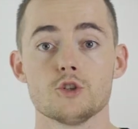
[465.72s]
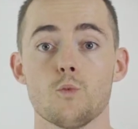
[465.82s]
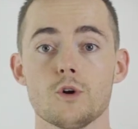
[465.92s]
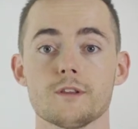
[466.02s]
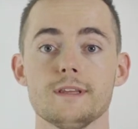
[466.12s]

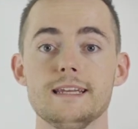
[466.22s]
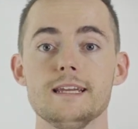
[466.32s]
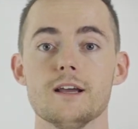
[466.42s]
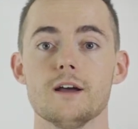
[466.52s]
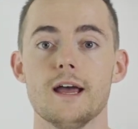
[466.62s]
So what are
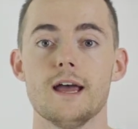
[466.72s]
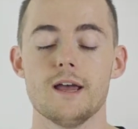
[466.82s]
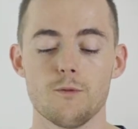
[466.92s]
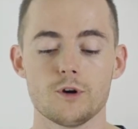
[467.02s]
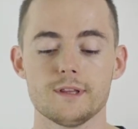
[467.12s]

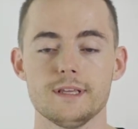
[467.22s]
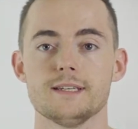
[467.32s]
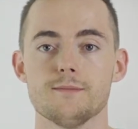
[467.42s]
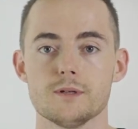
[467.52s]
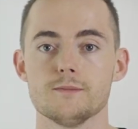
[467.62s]
the
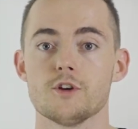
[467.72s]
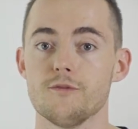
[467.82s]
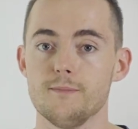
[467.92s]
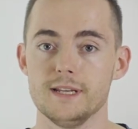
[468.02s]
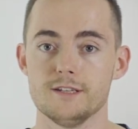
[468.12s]
symptoms
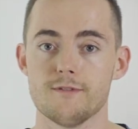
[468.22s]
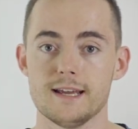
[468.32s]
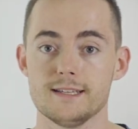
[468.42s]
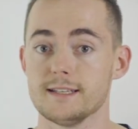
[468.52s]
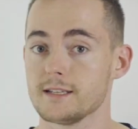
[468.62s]
of
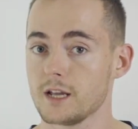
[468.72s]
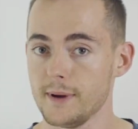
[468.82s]
pityriasis